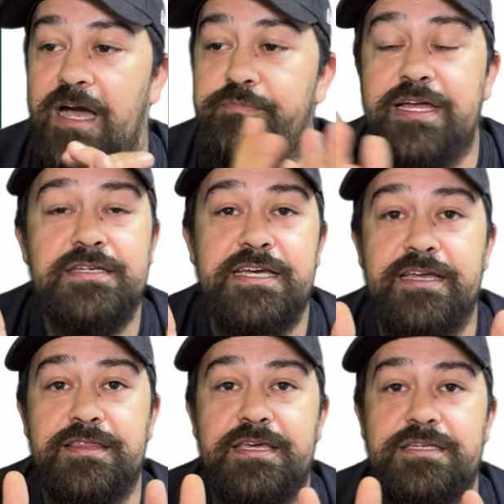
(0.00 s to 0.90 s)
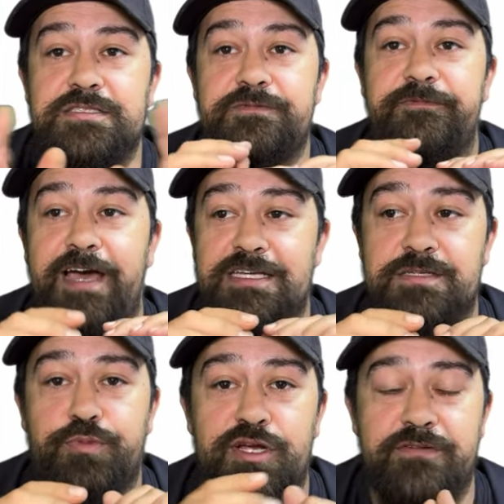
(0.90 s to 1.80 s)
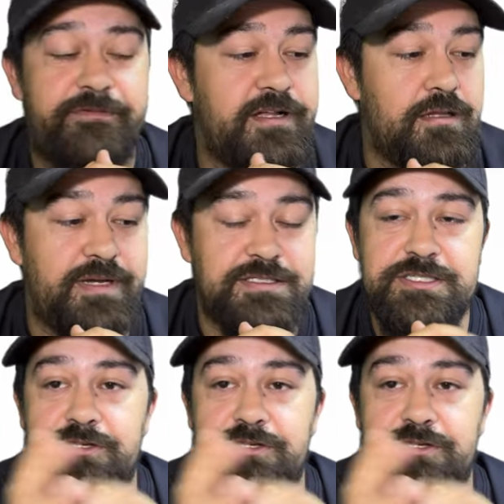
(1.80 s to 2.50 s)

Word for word: I've been digging these fast print filaments.